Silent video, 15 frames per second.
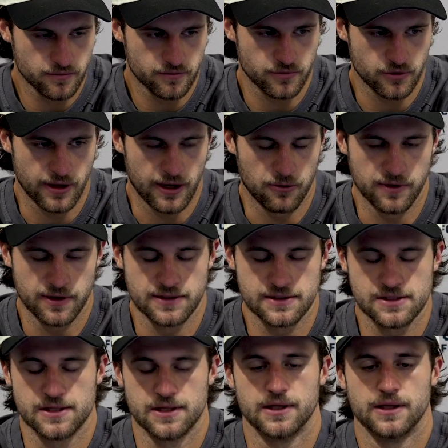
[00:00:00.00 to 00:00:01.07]
for how we
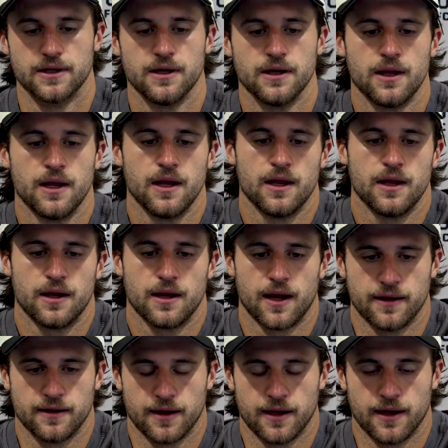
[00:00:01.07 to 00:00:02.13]
conceded,
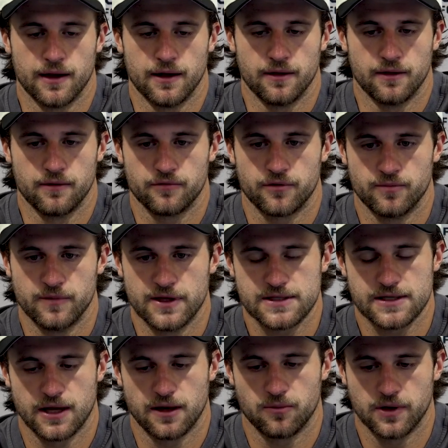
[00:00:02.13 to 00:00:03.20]
and then from this
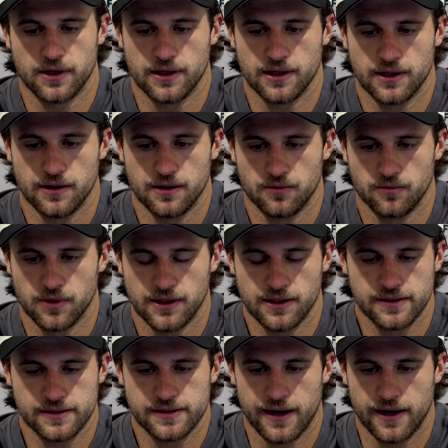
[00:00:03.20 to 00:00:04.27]
game, we need we need
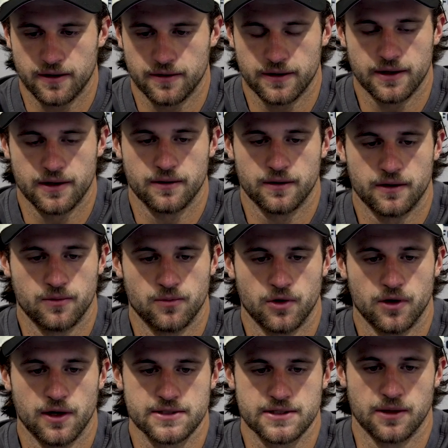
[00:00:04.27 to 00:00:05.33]
to dial it in a little
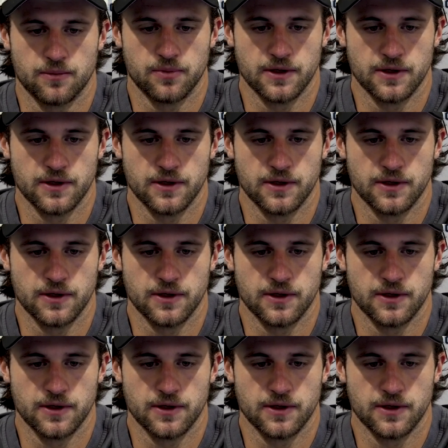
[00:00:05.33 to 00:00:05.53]
more on set